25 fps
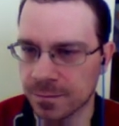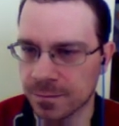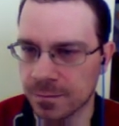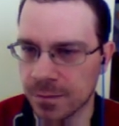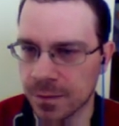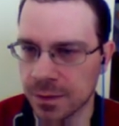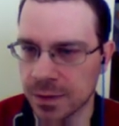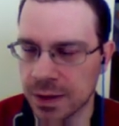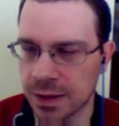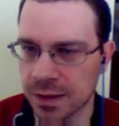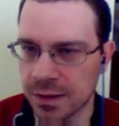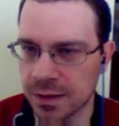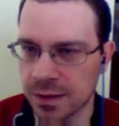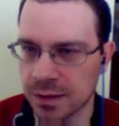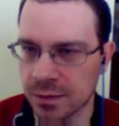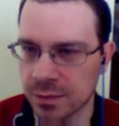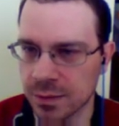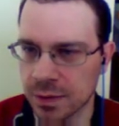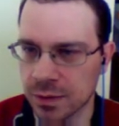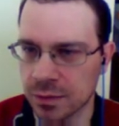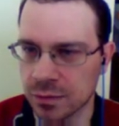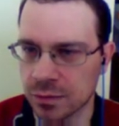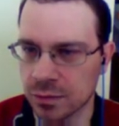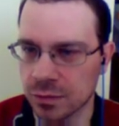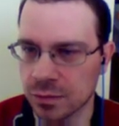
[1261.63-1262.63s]
what does he
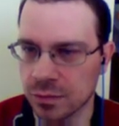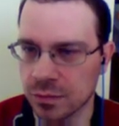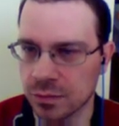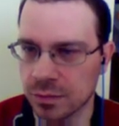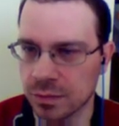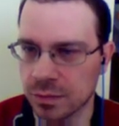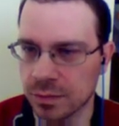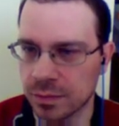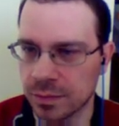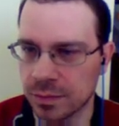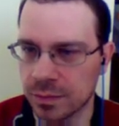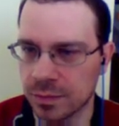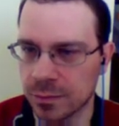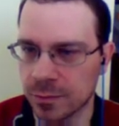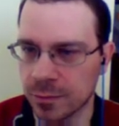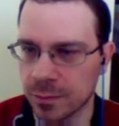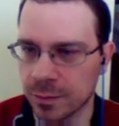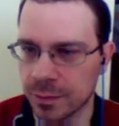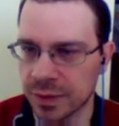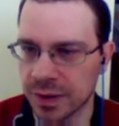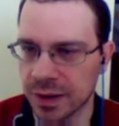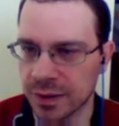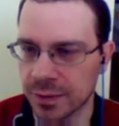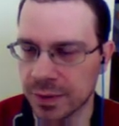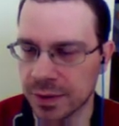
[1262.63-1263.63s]
want to
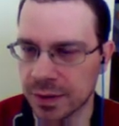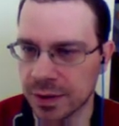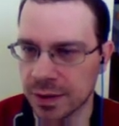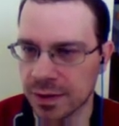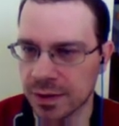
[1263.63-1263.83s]
play? What